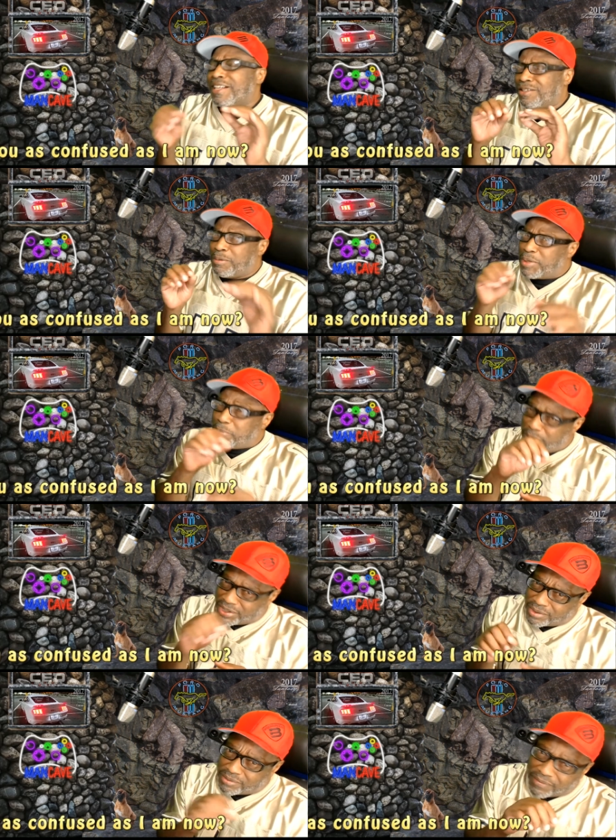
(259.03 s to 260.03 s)
got a little bit of
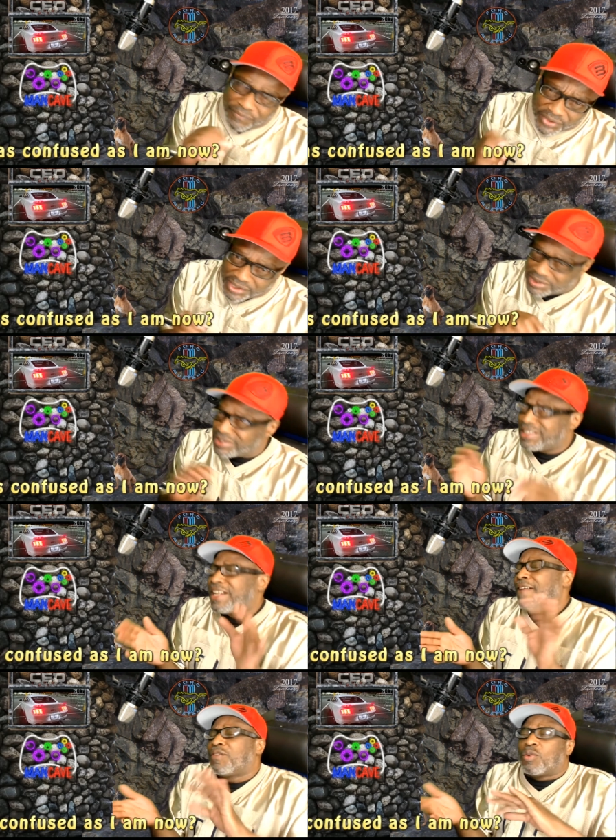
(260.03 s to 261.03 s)
paint on the finish. And then
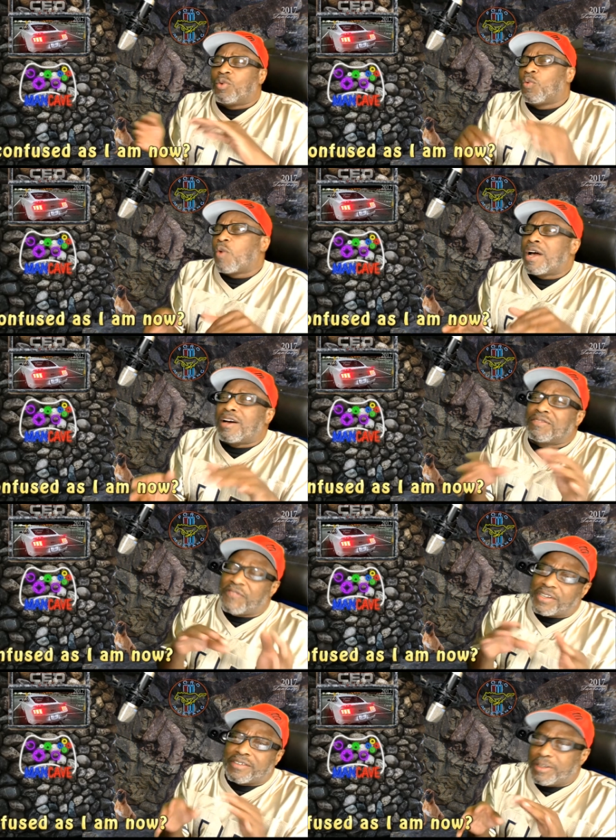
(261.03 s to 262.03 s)
after a while, the
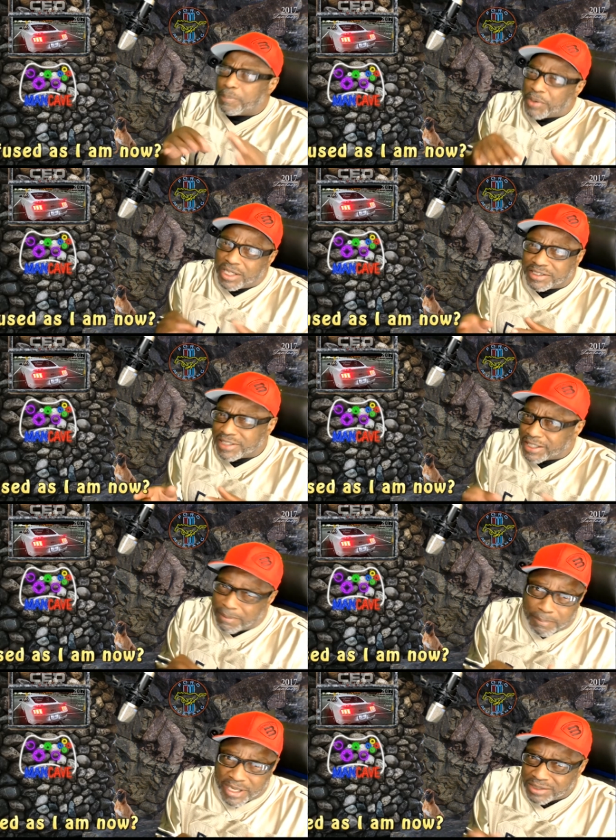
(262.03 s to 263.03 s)
fingernail polish, I
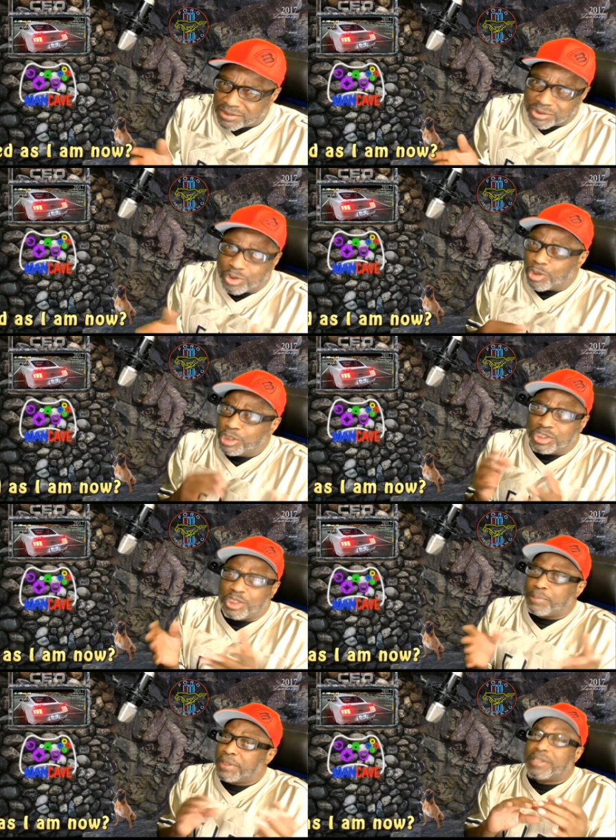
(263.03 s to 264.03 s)
can imagine, started
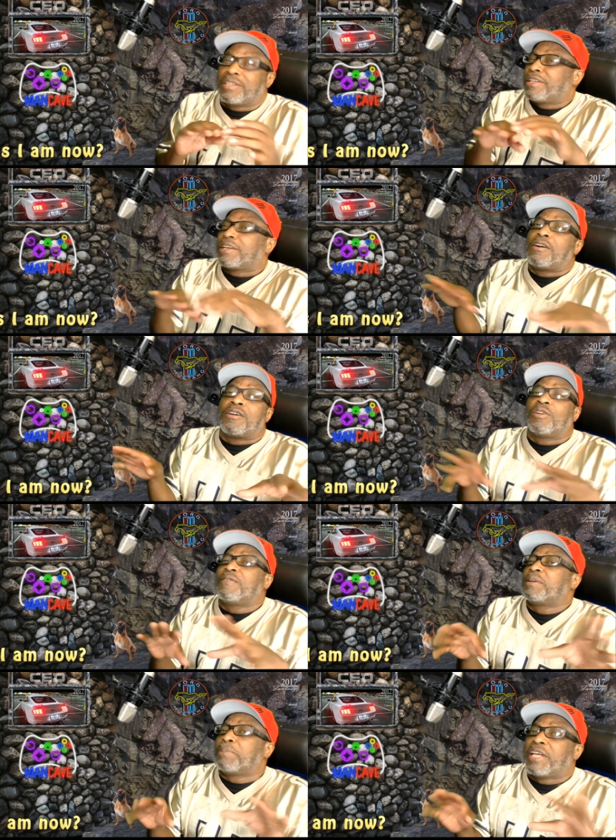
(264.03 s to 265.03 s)
chipping and getting all
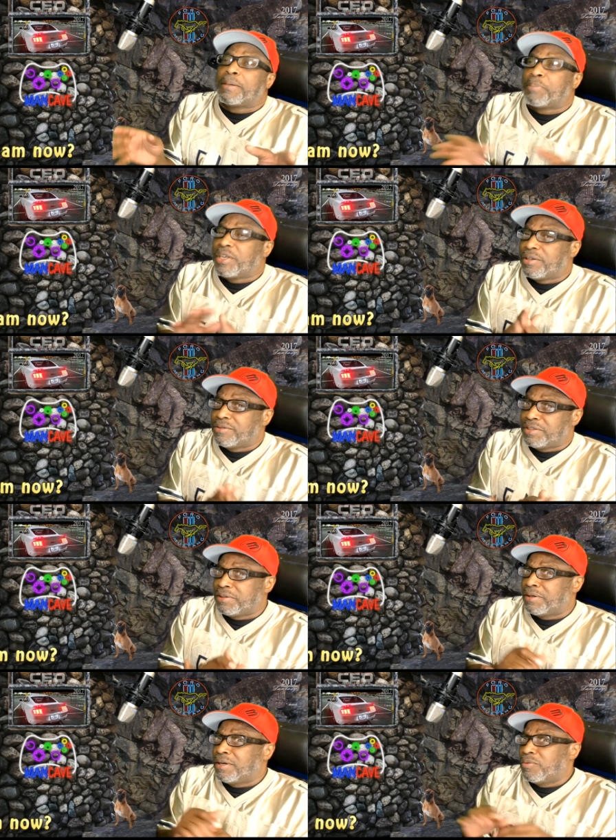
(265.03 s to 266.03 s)
over the black paint on
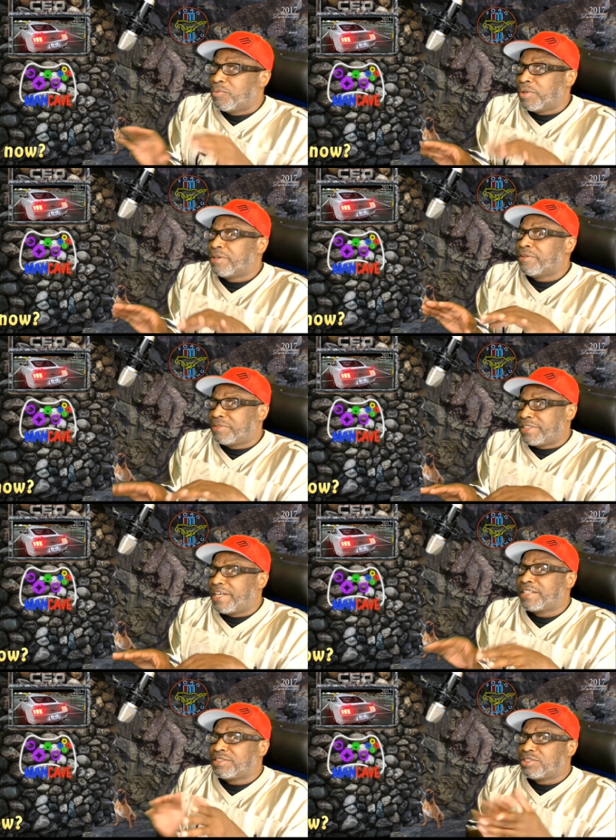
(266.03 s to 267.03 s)
the rear
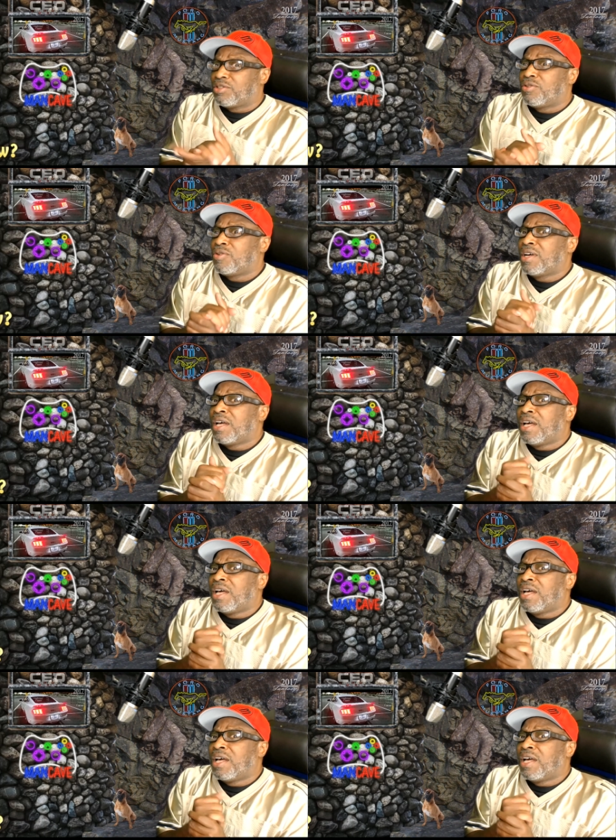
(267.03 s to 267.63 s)
deck. So